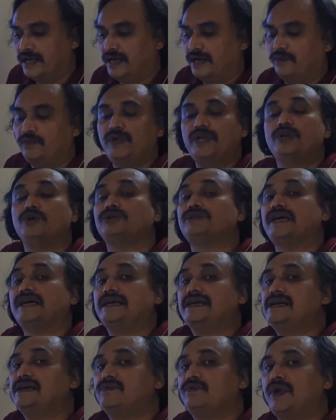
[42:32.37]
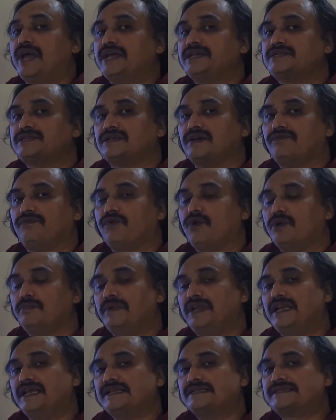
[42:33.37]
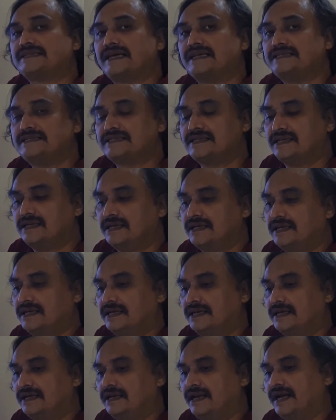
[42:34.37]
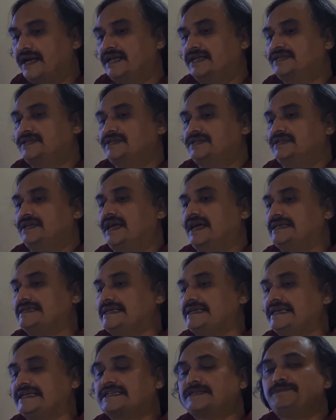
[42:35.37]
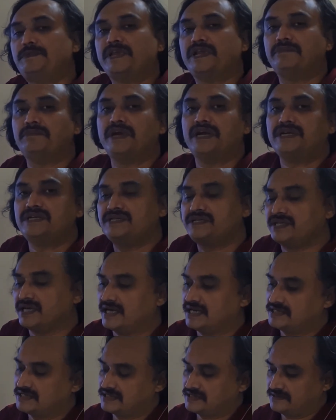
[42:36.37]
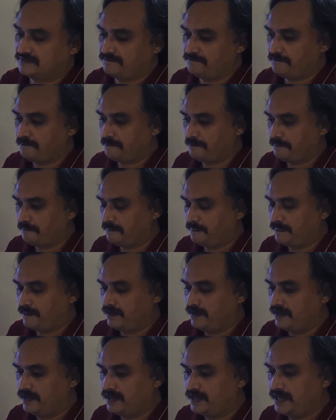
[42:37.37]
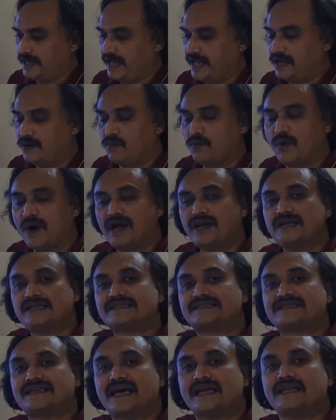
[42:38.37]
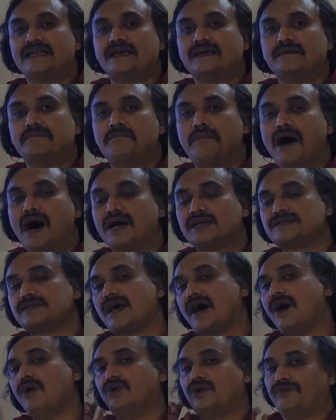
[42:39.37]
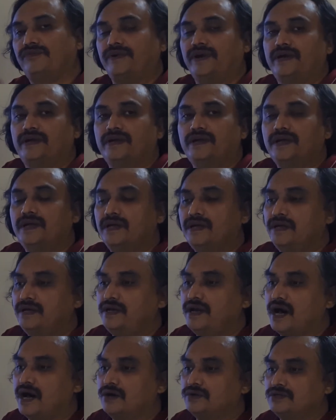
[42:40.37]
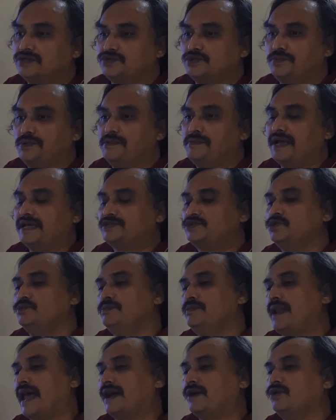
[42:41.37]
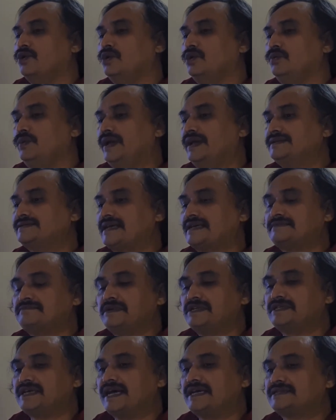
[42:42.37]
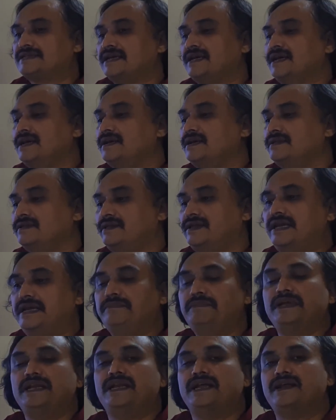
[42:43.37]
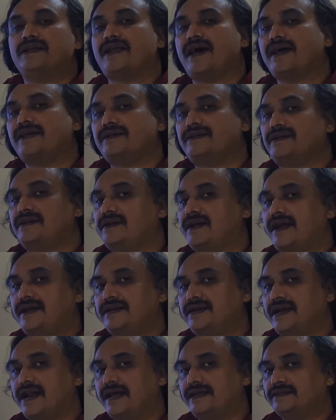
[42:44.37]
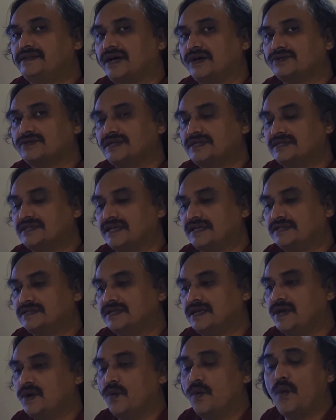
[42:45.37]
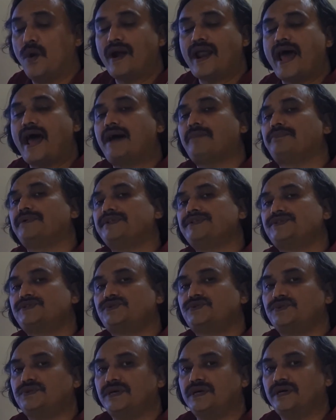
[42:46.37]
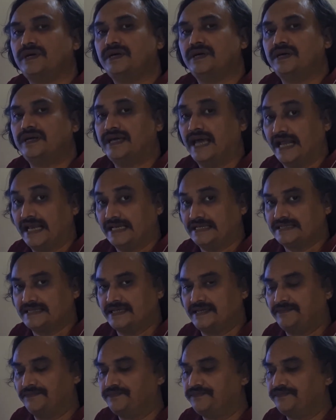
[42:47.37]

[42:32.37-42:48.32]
We know that it weighs 4 million suns. Let us, as an experiment, just take one sun mass out of it. Now the supermassive black hole weighs as much as 3,999,000 suns. What happens to the galaxy?